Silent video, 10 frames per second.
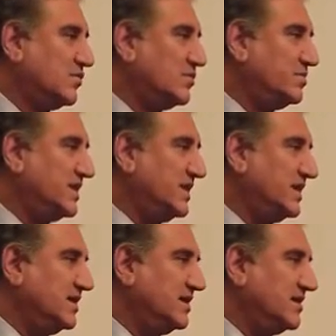
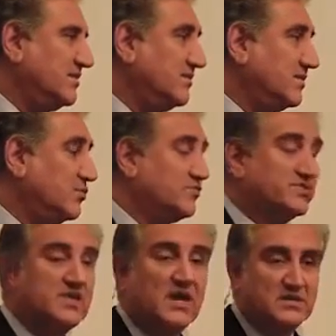
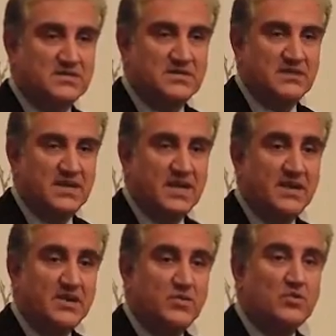would result
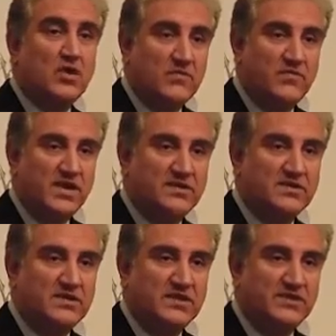in a new
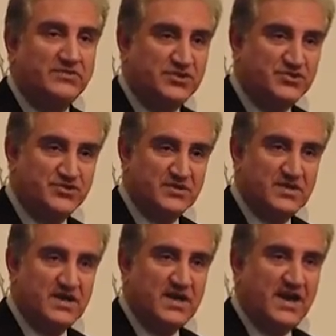conflict in the region,
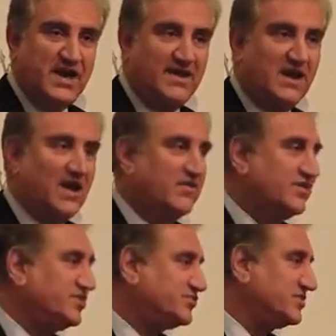and
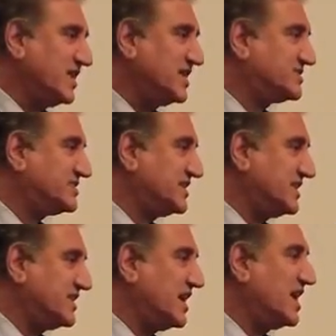our region has
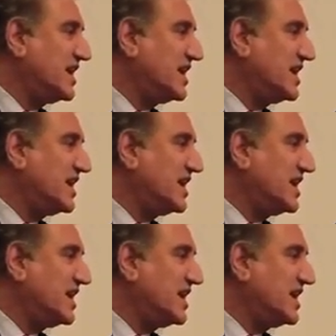seen